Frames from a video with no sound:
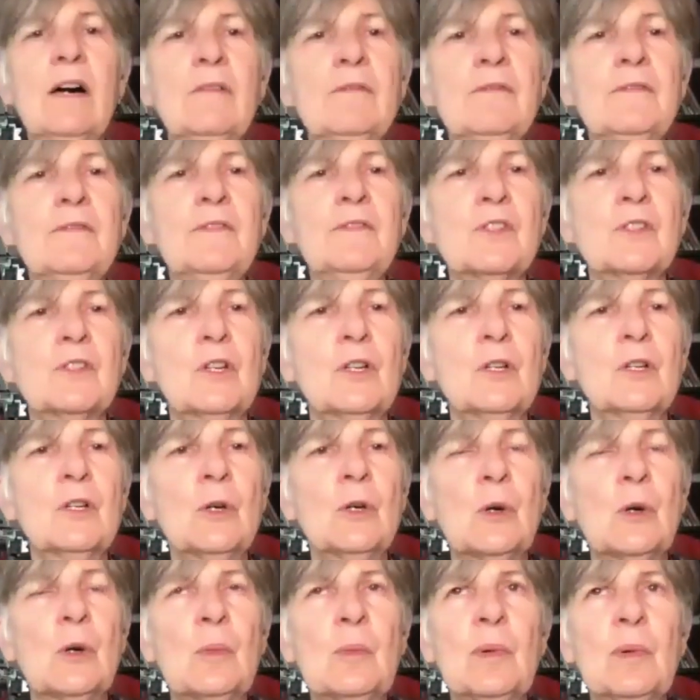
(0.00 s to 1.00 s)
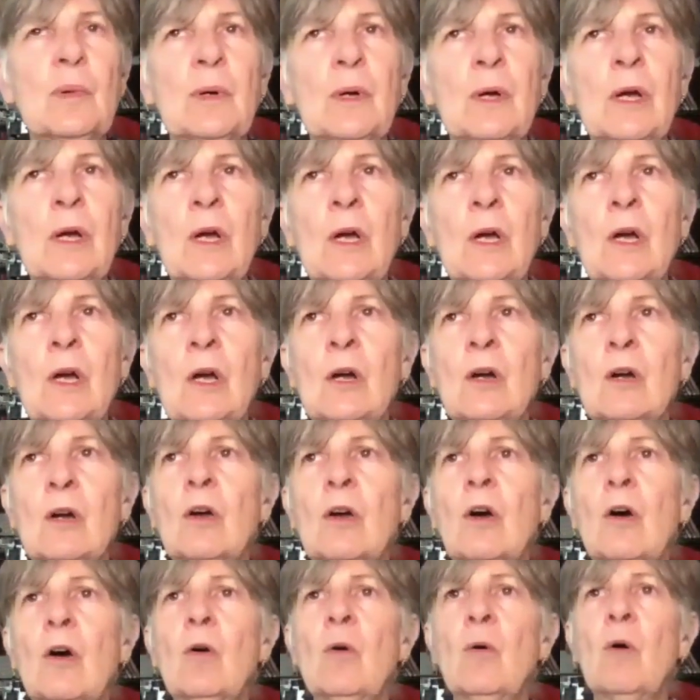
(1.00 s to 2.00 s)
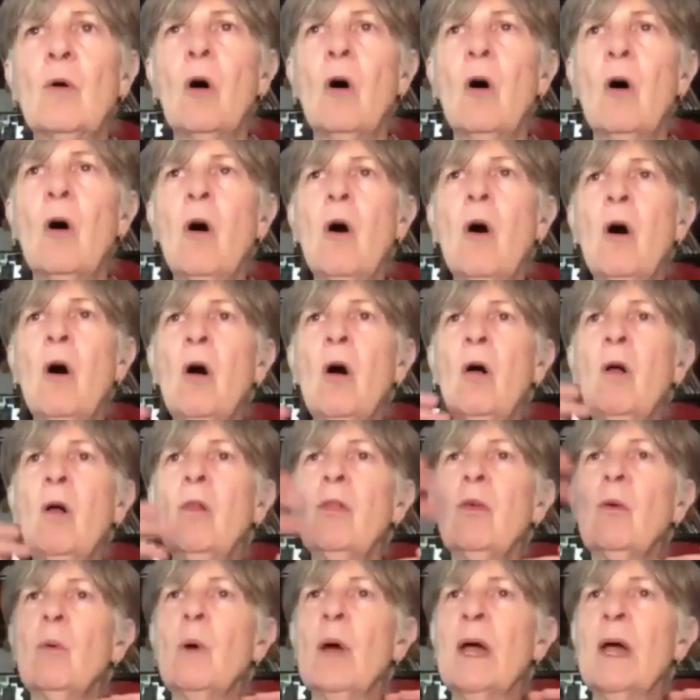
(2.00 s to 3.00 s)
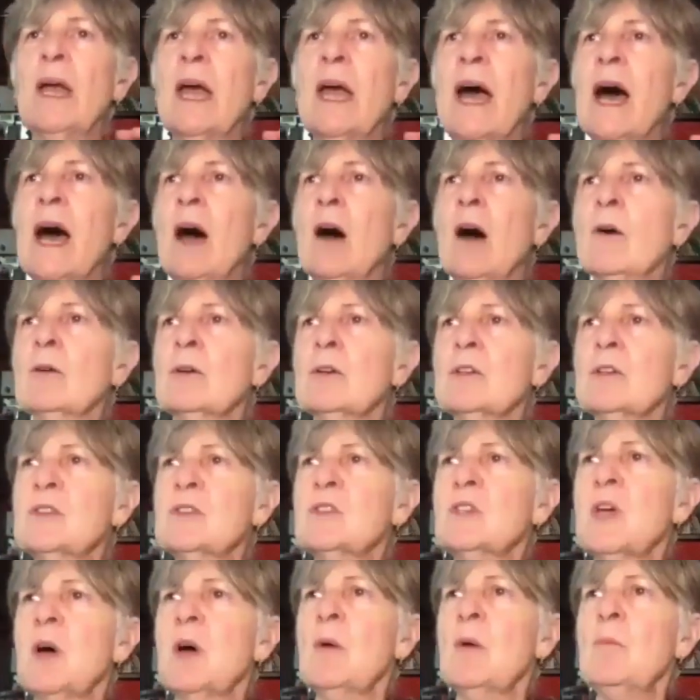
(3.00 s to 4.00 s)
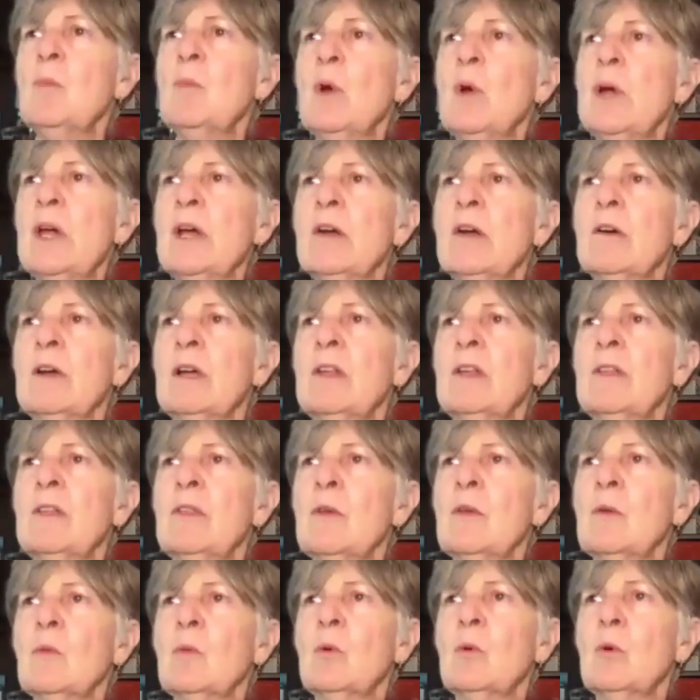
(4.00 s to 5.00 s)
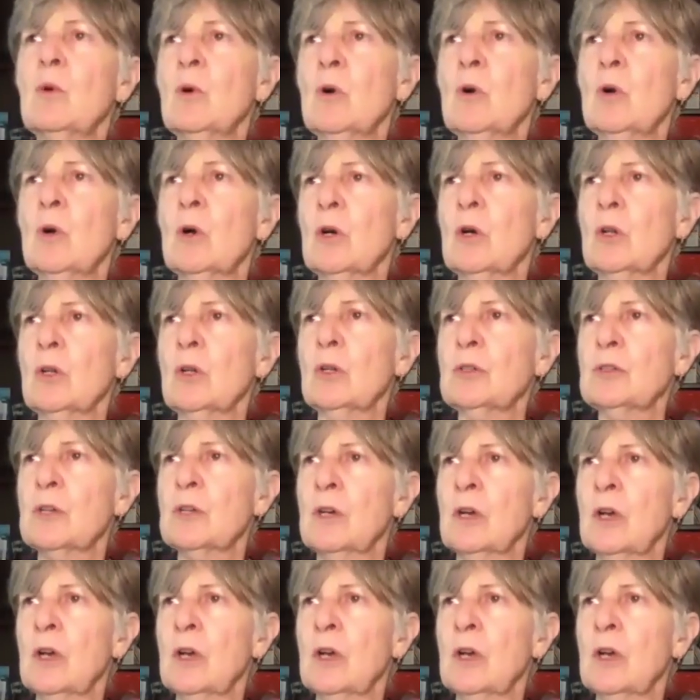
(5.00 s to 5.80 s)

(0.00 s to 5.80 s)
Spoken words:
scoop go all the way out somewhere in the world